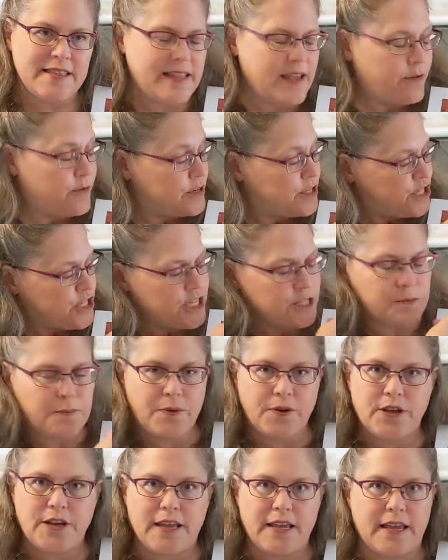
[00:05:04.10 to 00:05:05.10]
and they were just
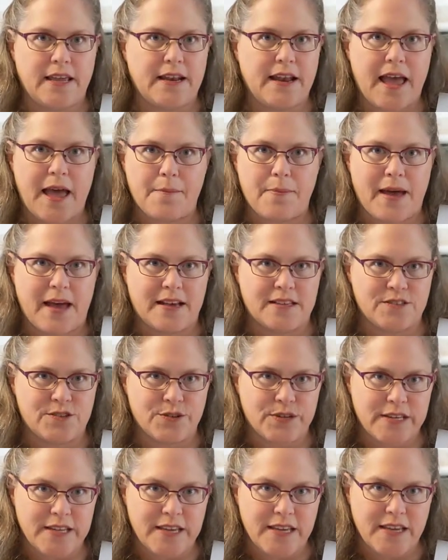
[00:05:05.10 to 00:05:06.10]
put in
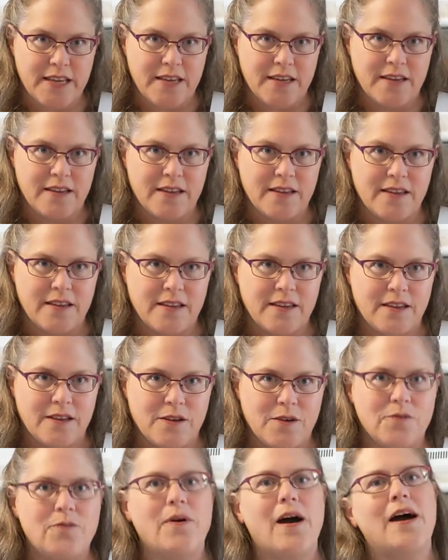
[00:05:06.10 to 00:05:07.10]
haphazardly?
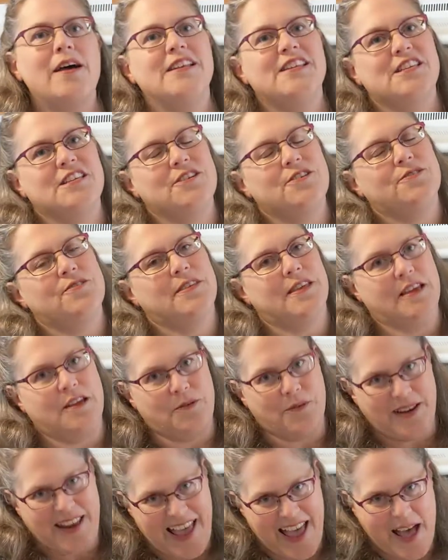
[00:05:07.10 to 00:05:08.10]
What do you
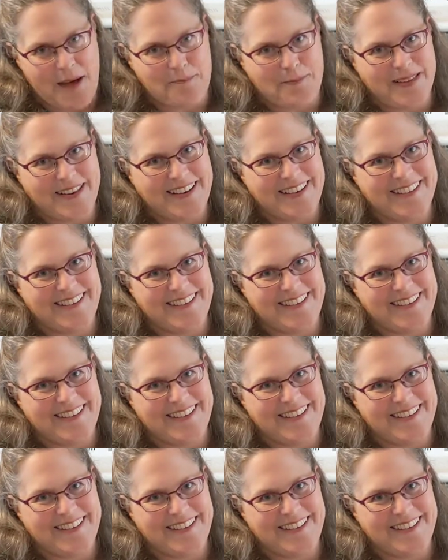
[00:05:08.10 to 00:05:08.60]
think would happen?